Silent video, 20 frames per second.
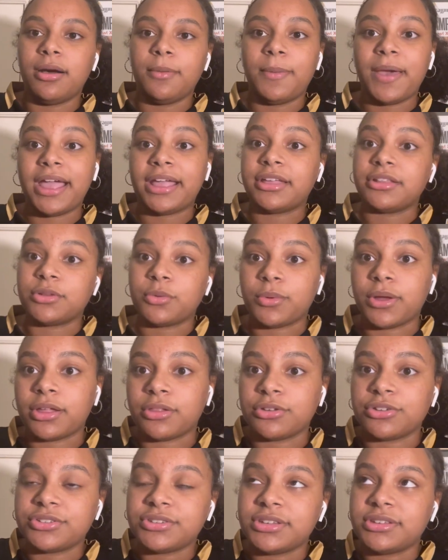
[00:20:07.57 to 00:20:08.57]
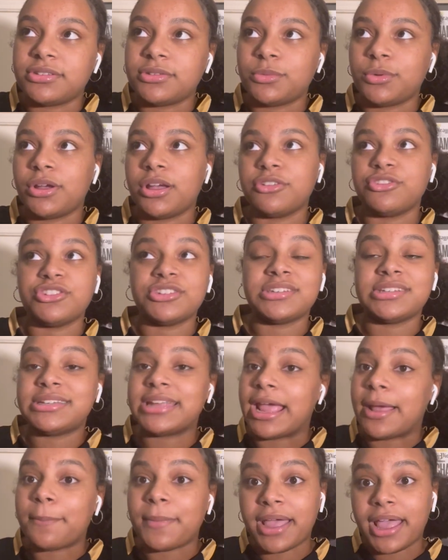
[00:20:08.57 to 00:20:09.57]
back in the regular season, where I just
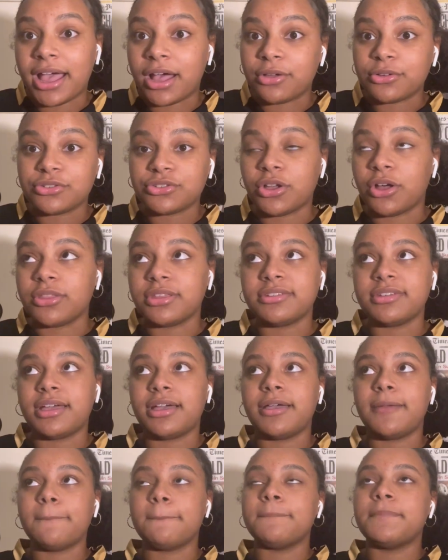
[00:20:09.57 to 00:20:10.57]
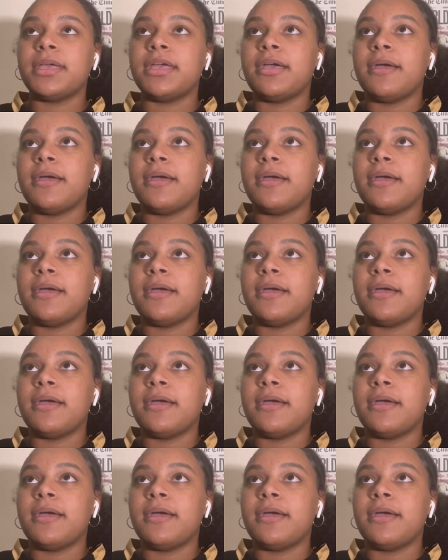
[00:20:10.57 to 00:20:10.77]
stay at my house all the time.